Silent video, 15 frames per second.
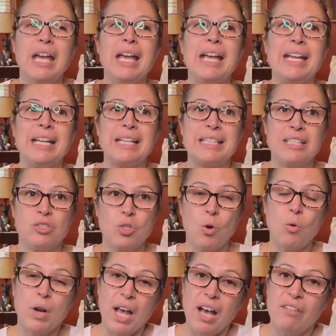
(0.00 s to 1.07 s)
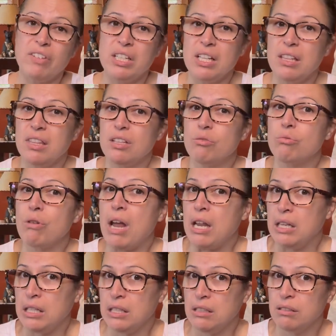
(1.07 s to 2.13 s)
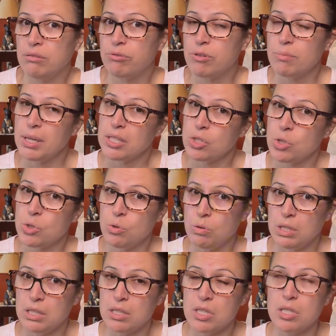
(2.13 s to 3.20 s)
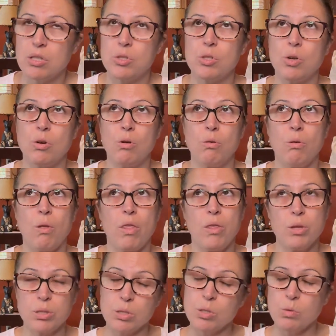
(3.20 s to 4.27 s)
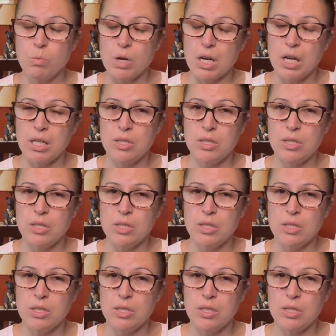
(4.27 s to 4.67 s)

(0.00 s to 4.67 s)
and I don't have anything ready for my students. So this is what I